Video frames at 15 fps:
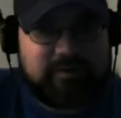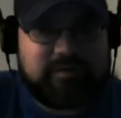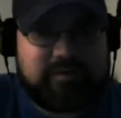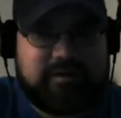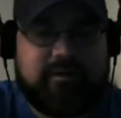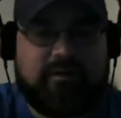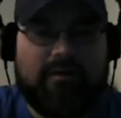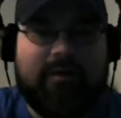
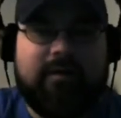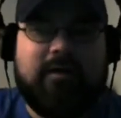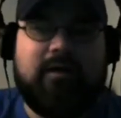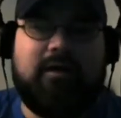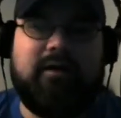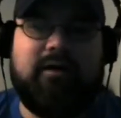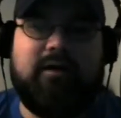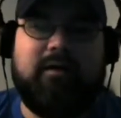everything,
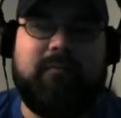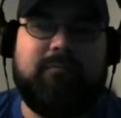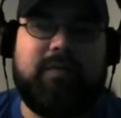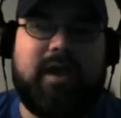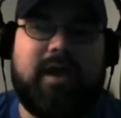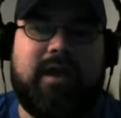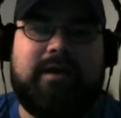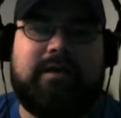
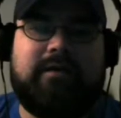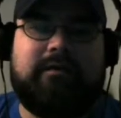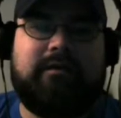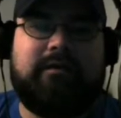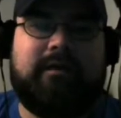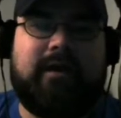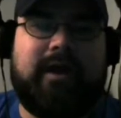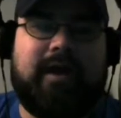
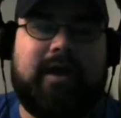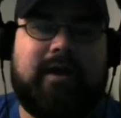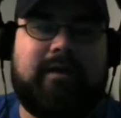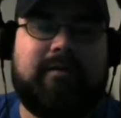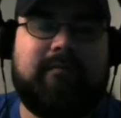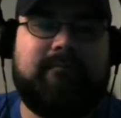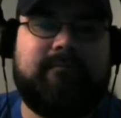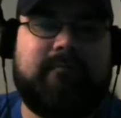and
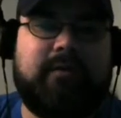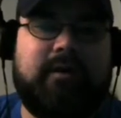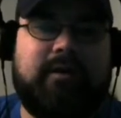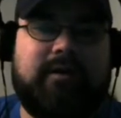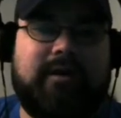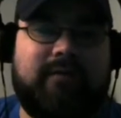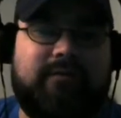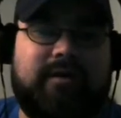have
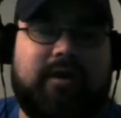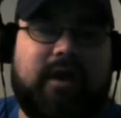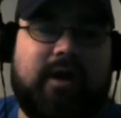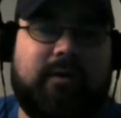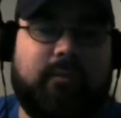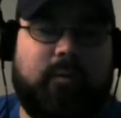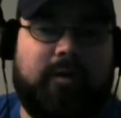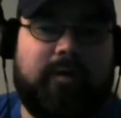Kevin
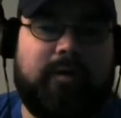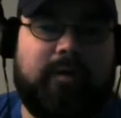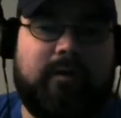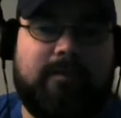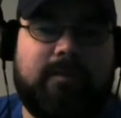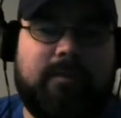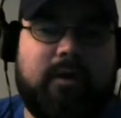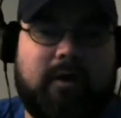Conroy
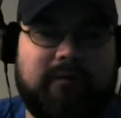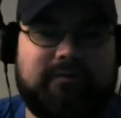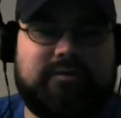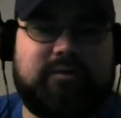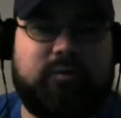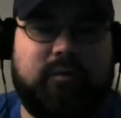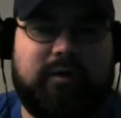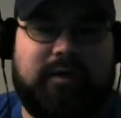off
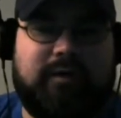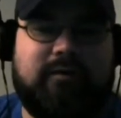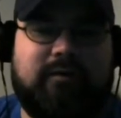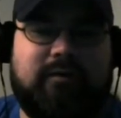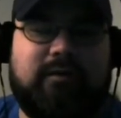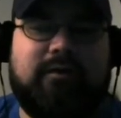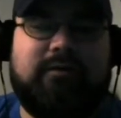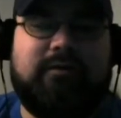screen
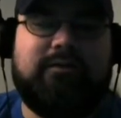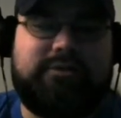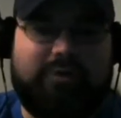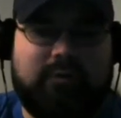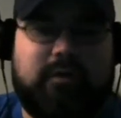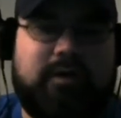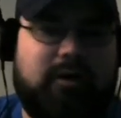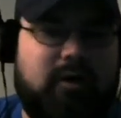
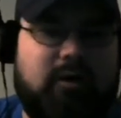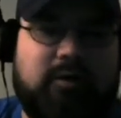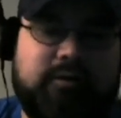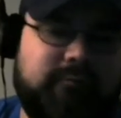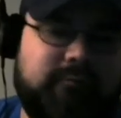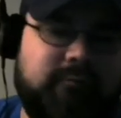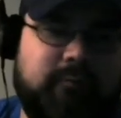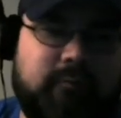doing all
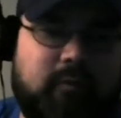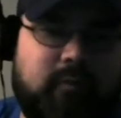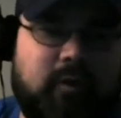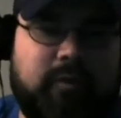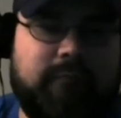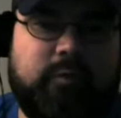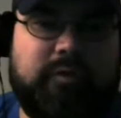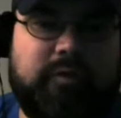
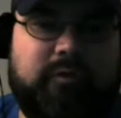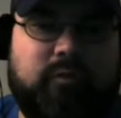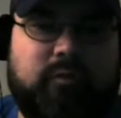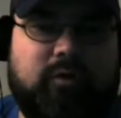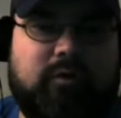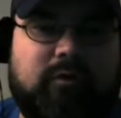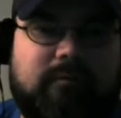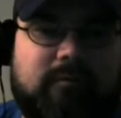the voice
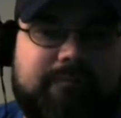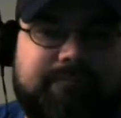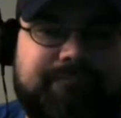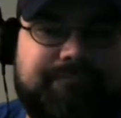work.